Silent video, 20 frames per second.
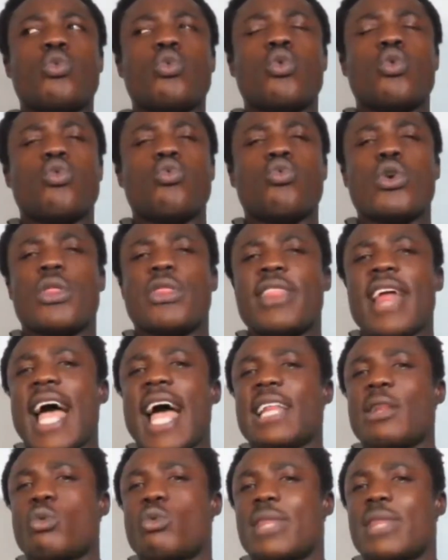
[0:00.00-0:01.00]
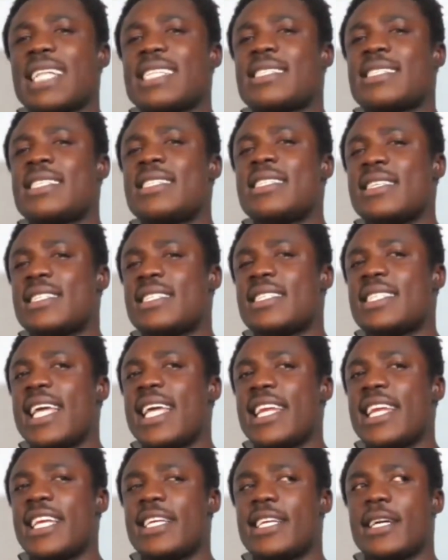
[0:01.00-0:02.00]
would that
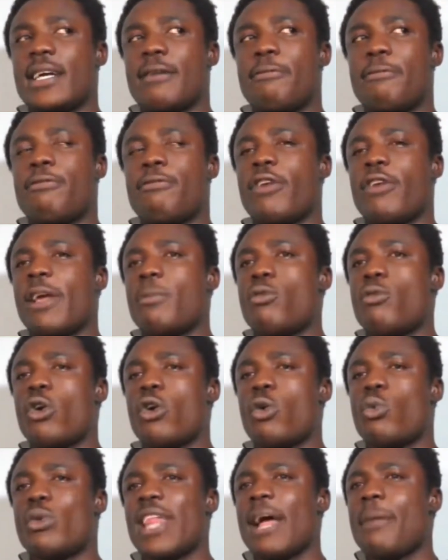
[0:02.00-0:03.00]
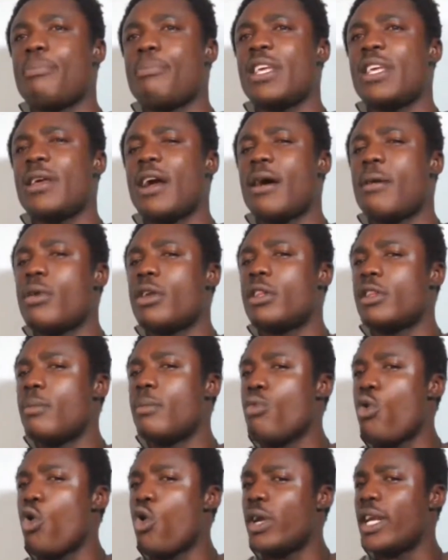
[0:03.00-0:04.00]
synesthetic framework, would that be the
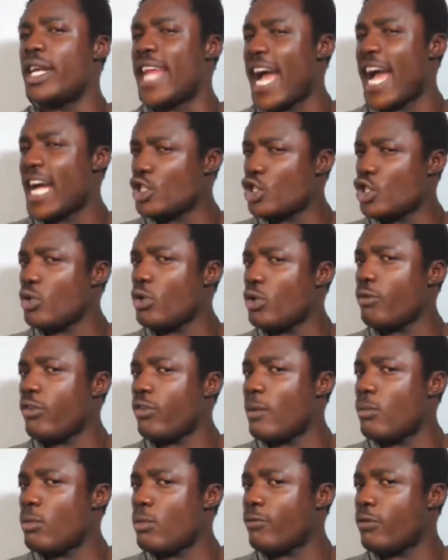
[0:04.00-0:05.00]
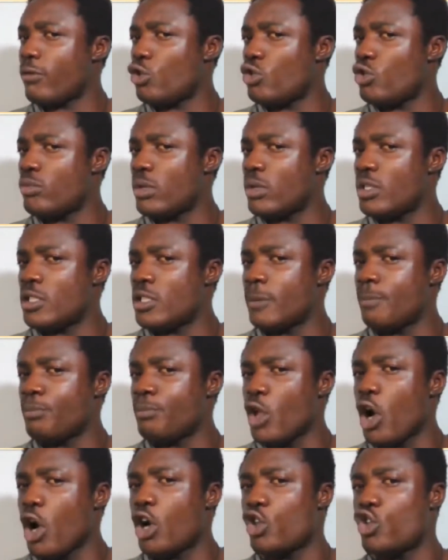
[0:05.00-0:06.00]
more natural framework for humans?
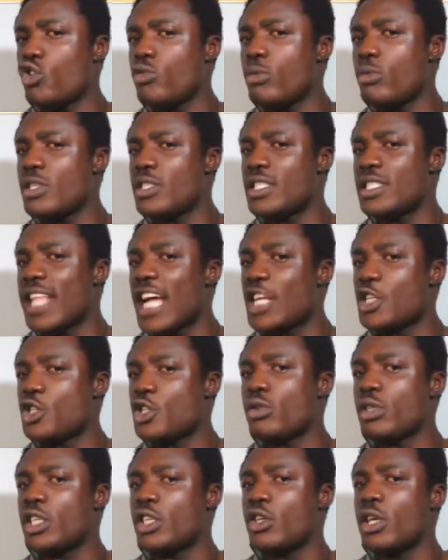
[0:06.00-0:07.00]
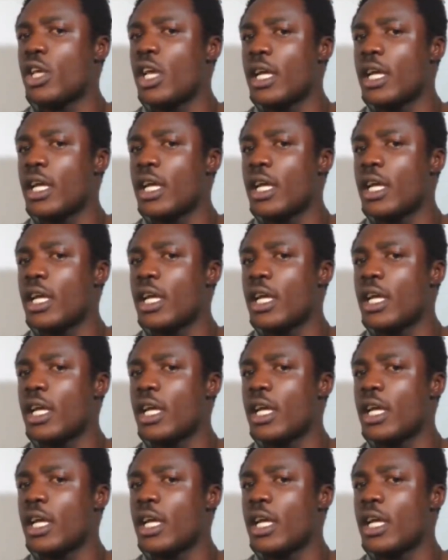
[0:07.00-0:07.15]
Are humans naturally,